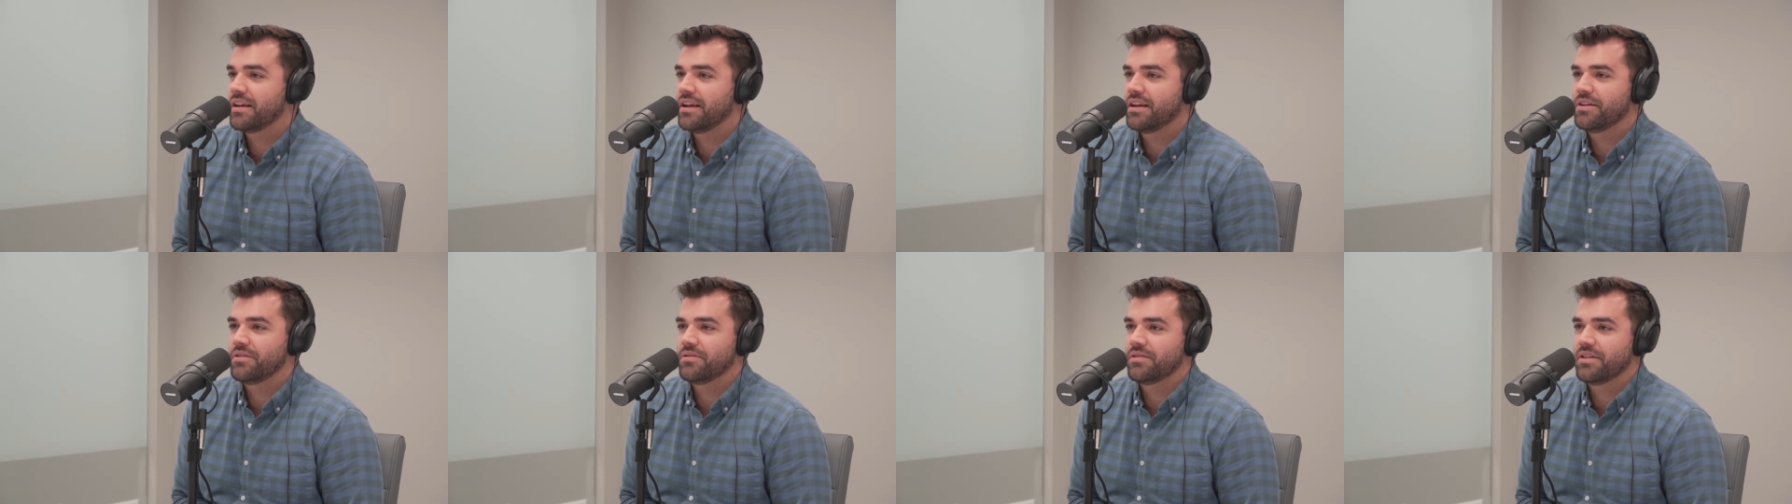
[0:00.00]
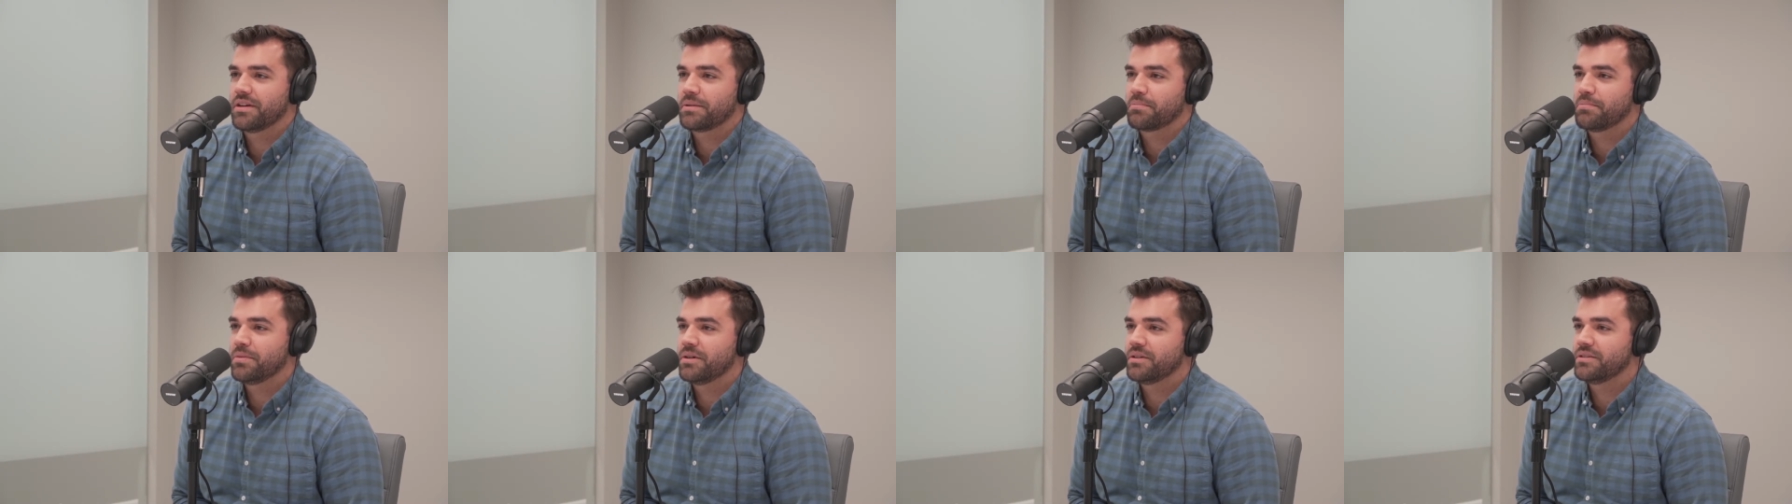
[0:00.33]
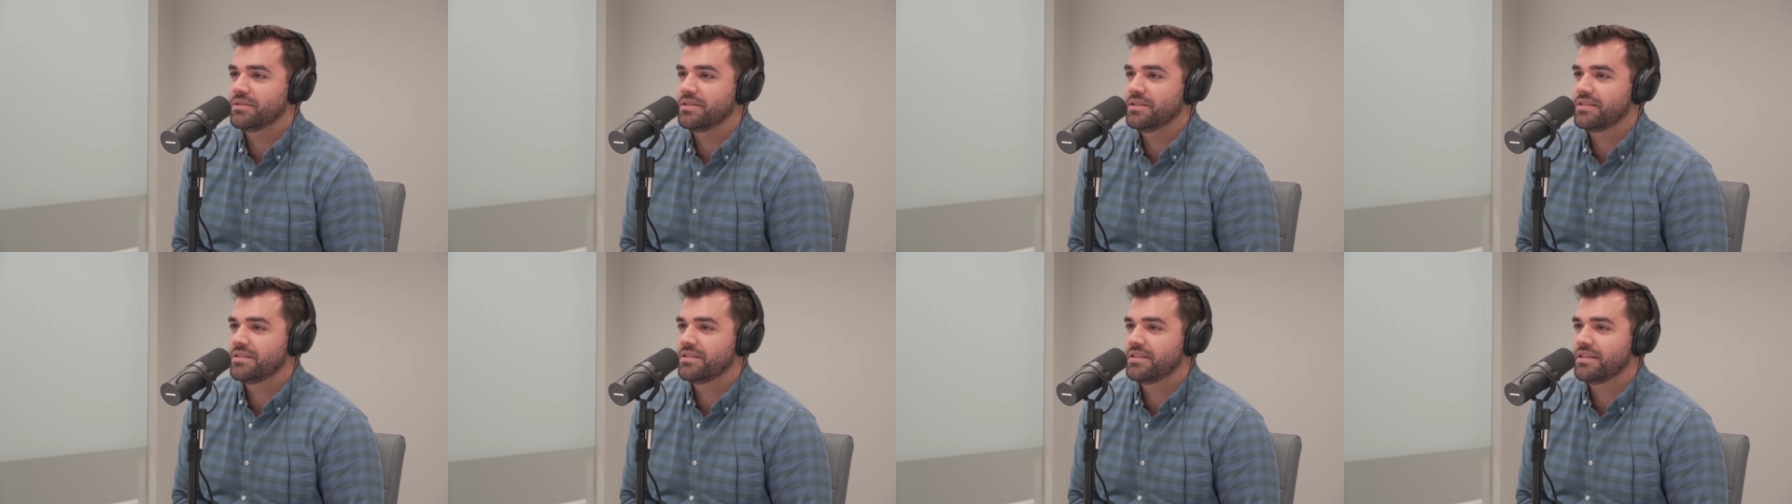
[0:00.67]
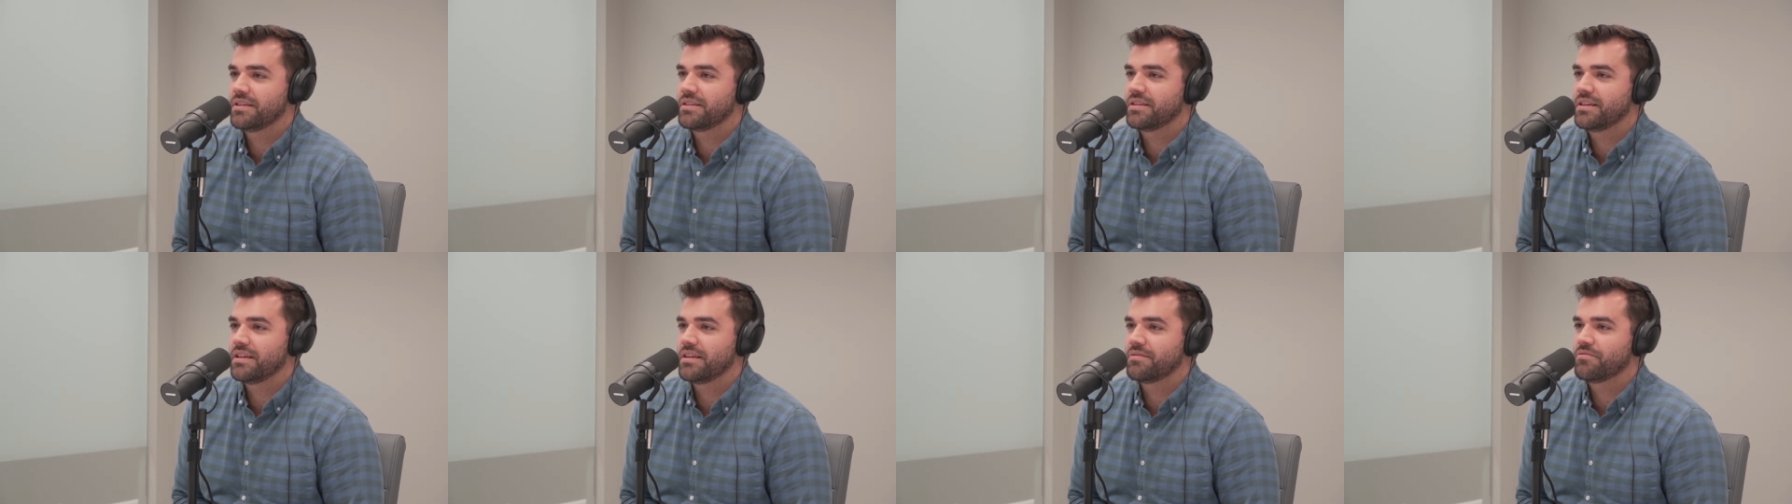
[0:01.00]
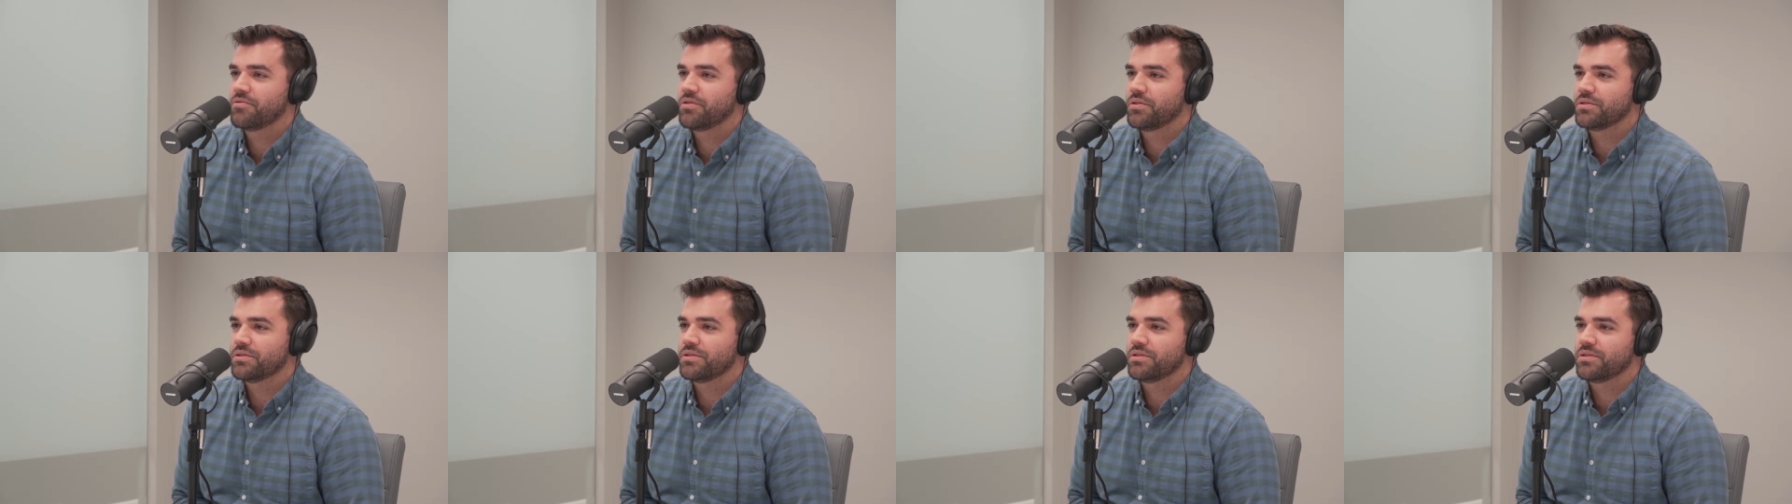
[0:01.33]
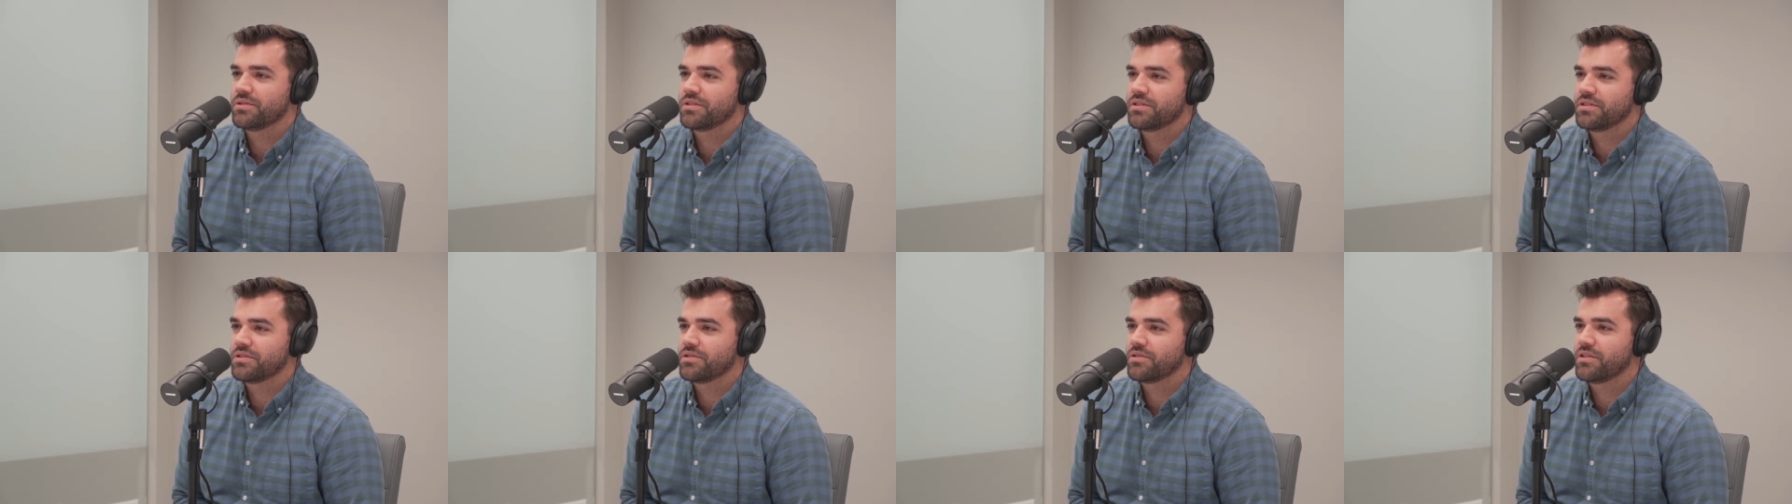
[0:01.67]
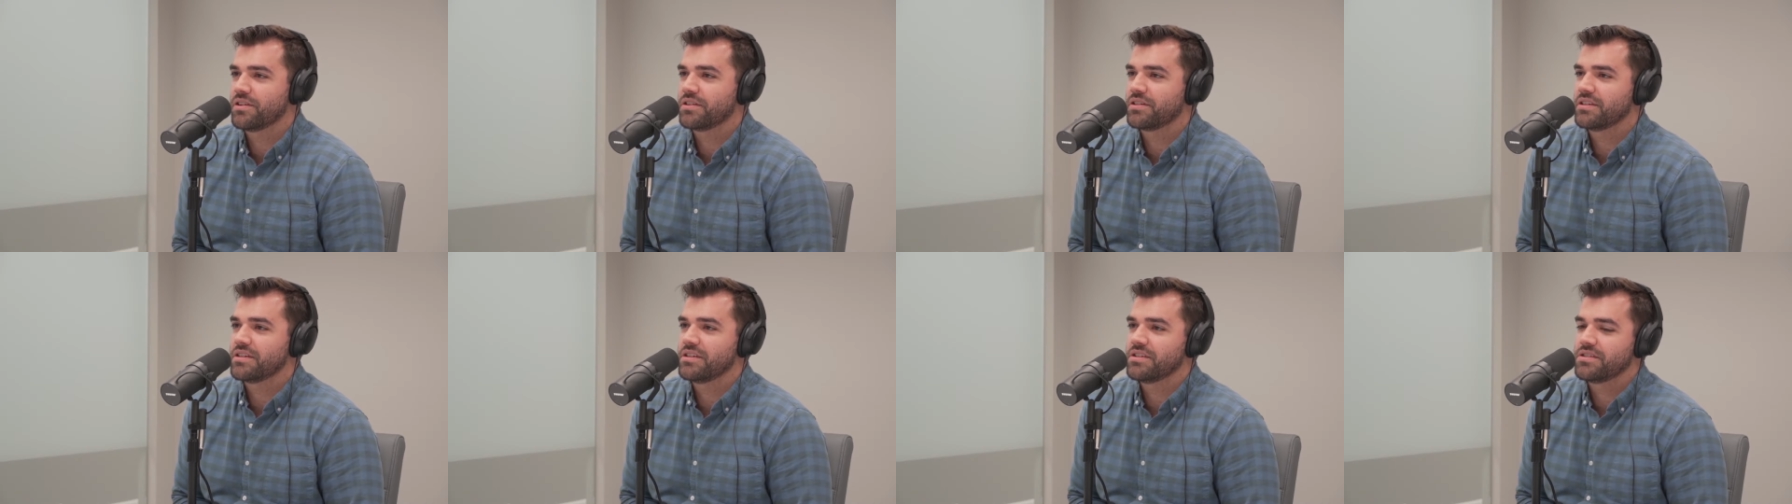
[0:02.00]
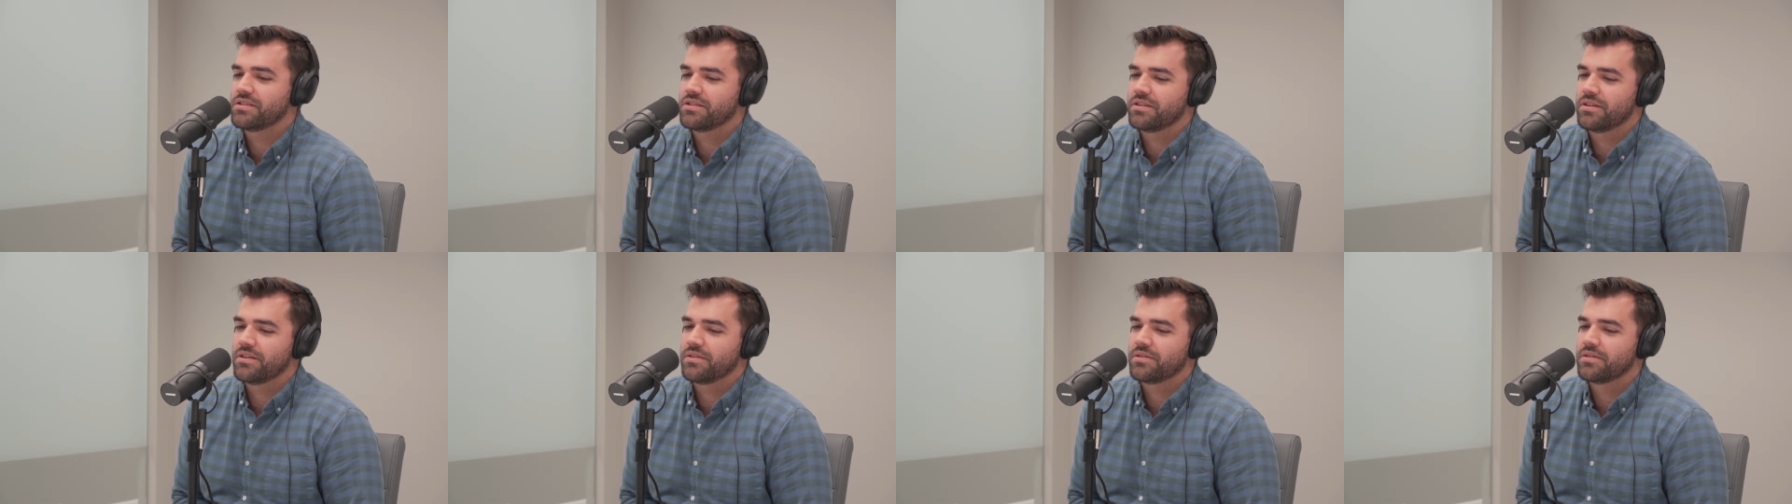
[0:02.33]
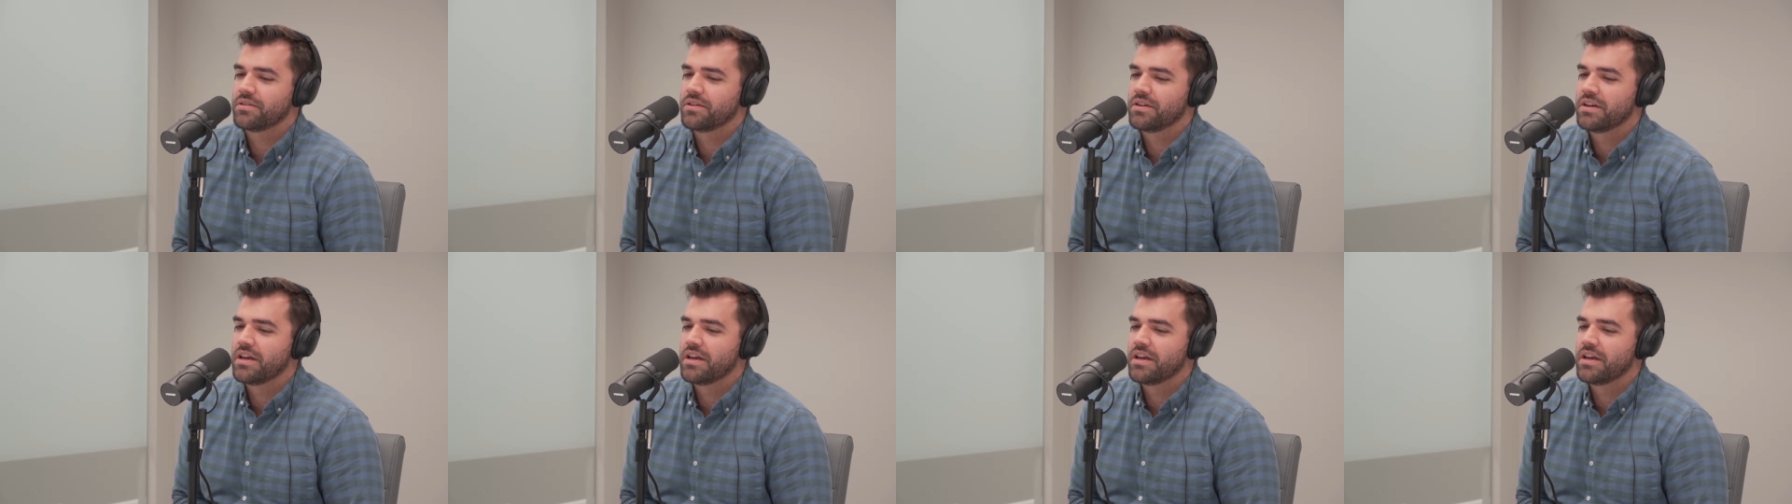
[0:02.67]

I don't like budgets. They feel too constricting. And so,